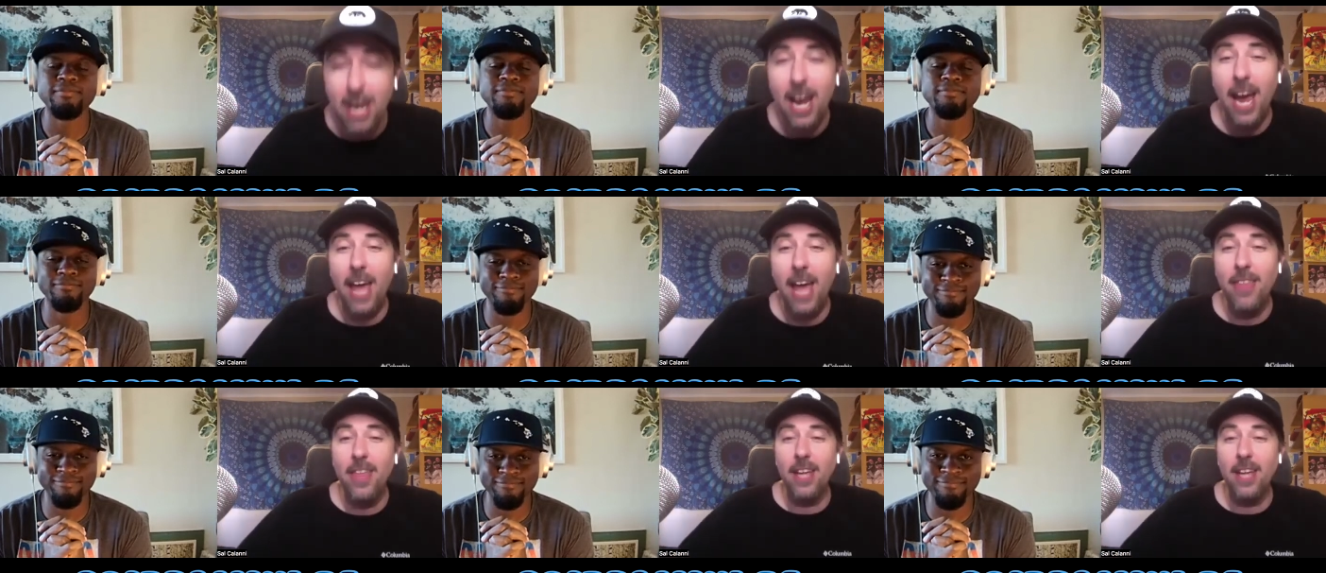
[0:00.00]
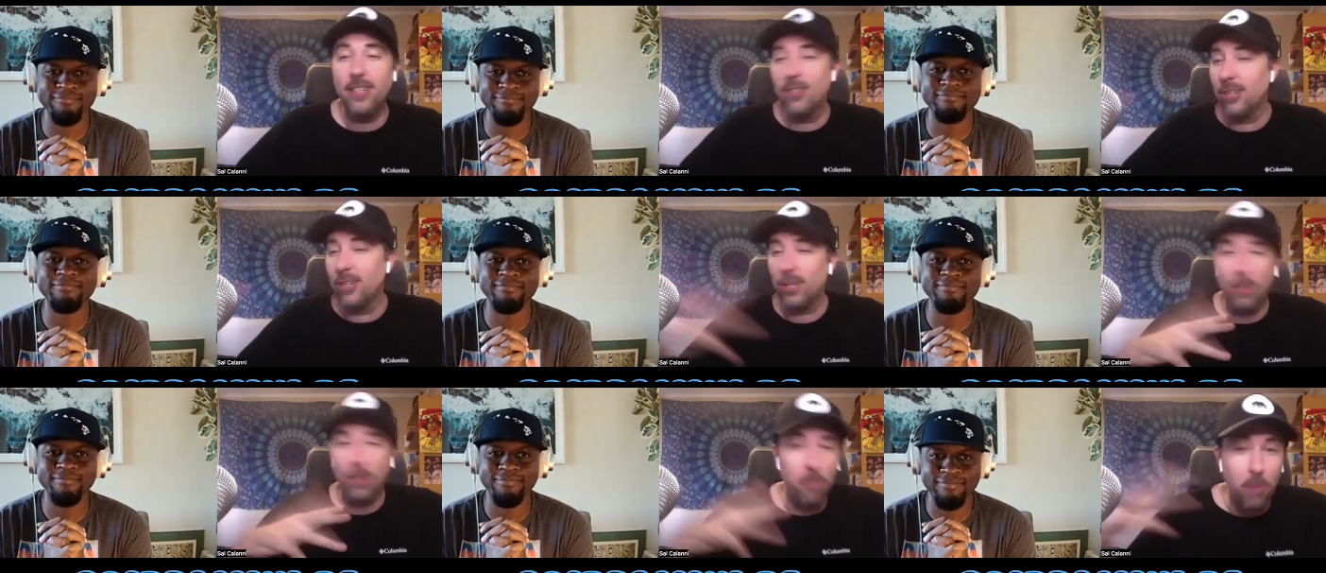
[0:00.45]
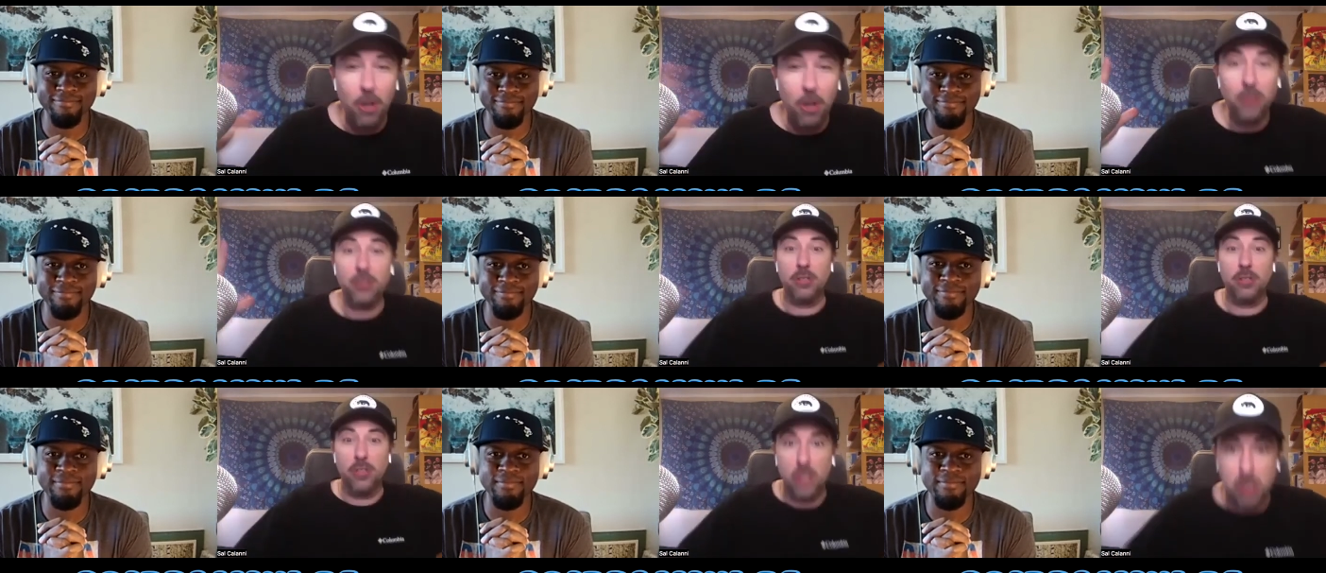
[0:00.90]
Speaker 1: And mm-hmm. then during
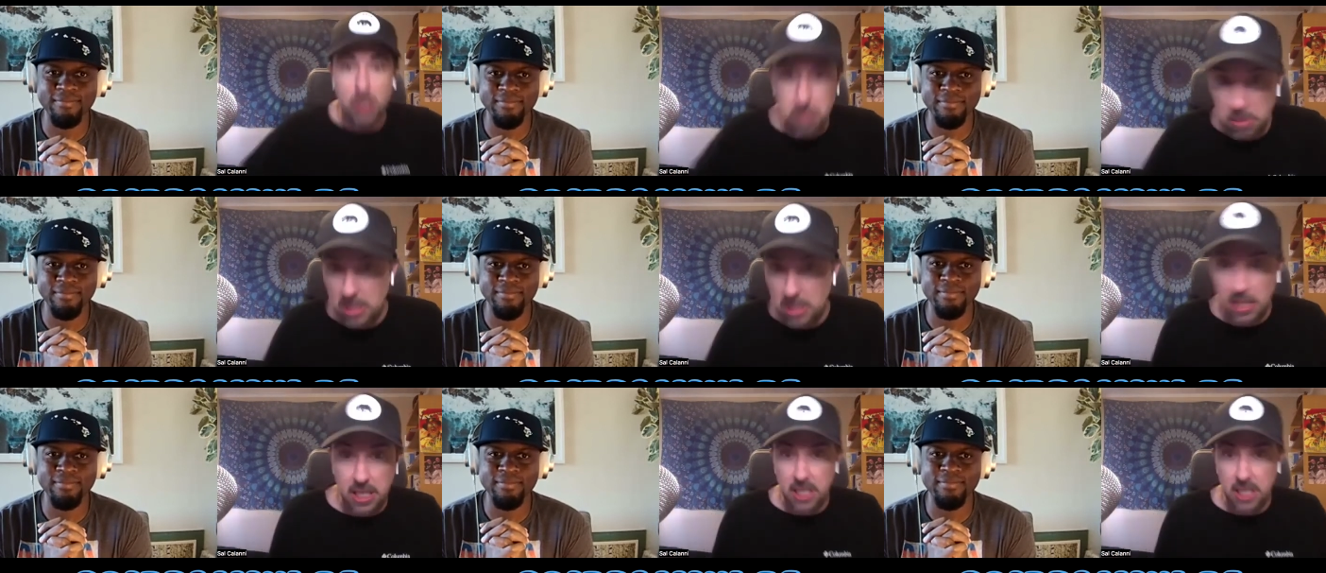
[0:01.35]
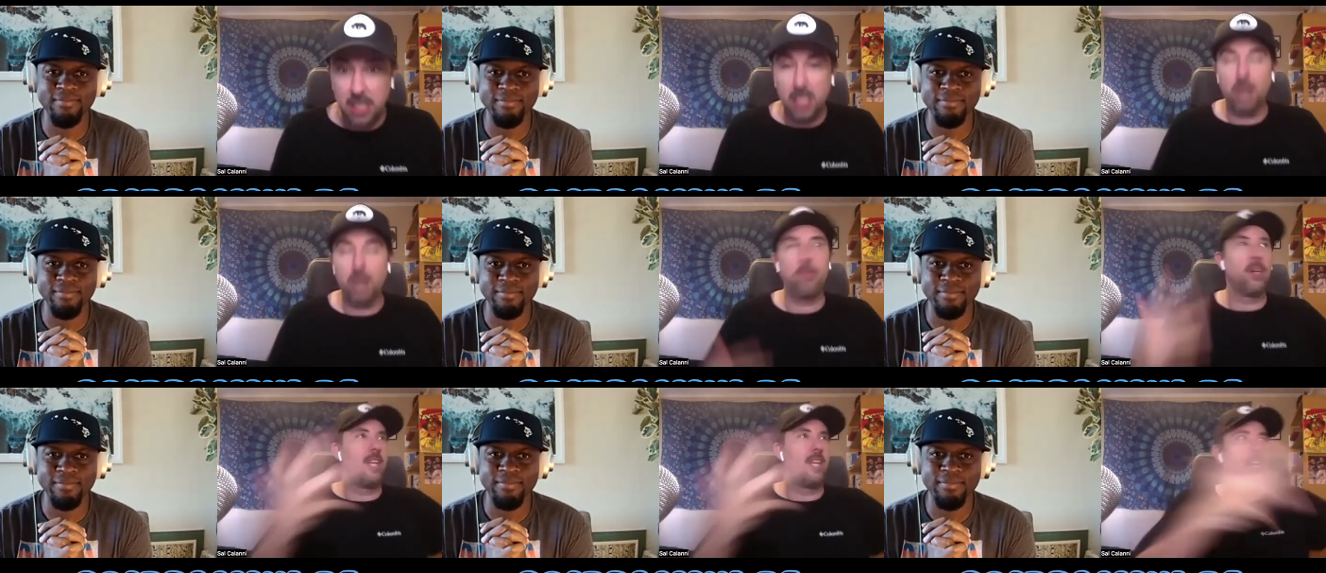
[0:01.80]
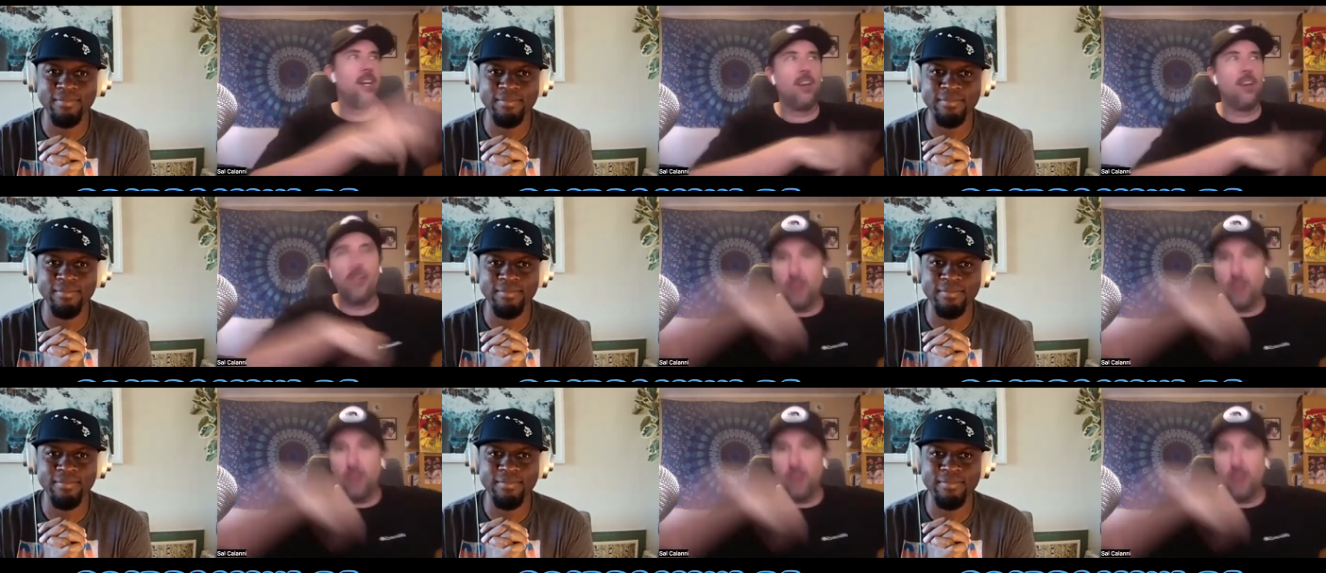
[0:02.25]
commercials, you'd be like, ah, but here